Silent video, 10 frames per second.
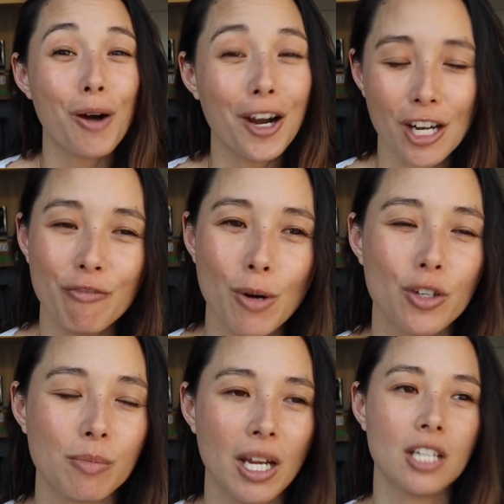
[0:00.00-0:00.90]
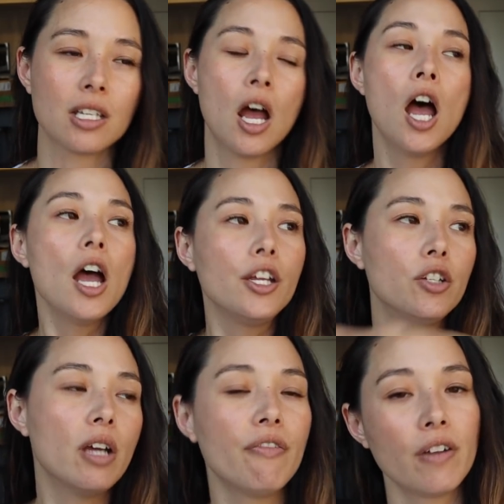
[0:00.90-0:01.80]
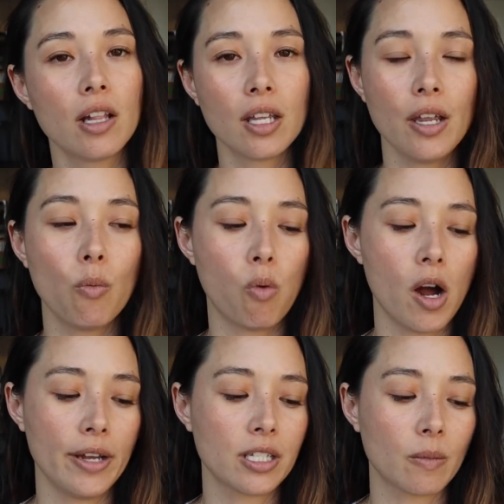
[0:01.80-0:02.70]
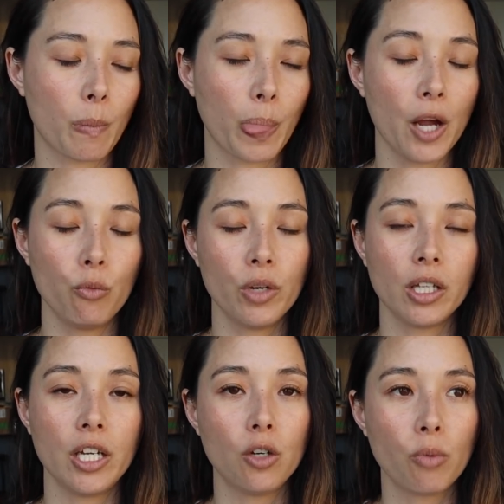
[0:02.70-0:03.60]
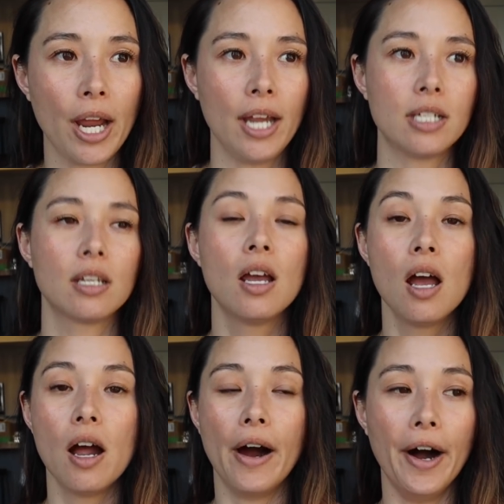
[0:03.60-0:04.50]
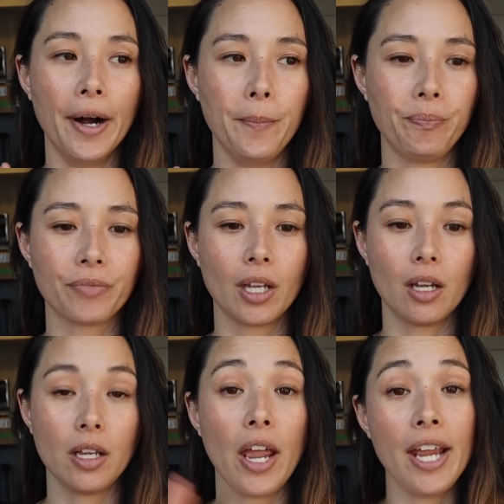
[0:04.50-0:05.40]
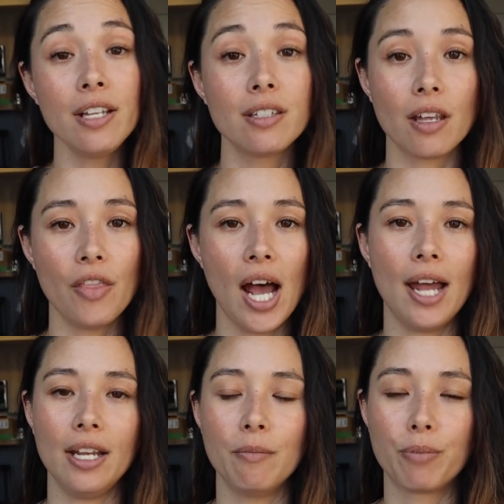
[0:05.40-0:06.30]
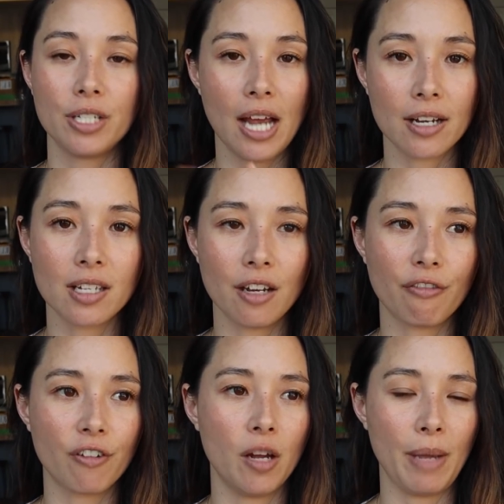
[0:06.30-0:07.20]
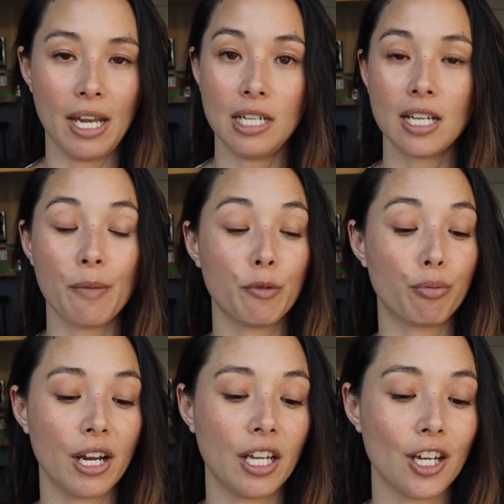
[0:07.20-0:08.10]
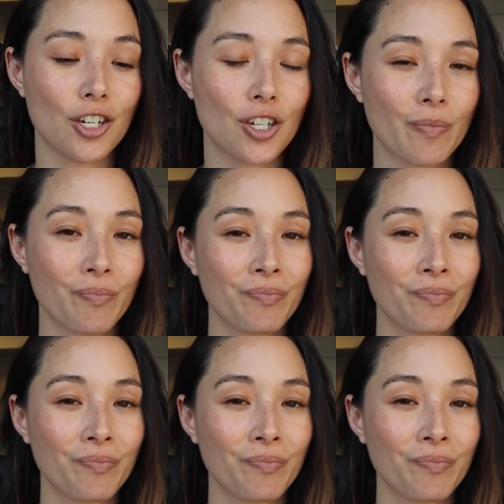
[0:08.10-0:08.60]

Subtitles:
part of Postmates, you definitely want a really great case that protects it from any type of breakage.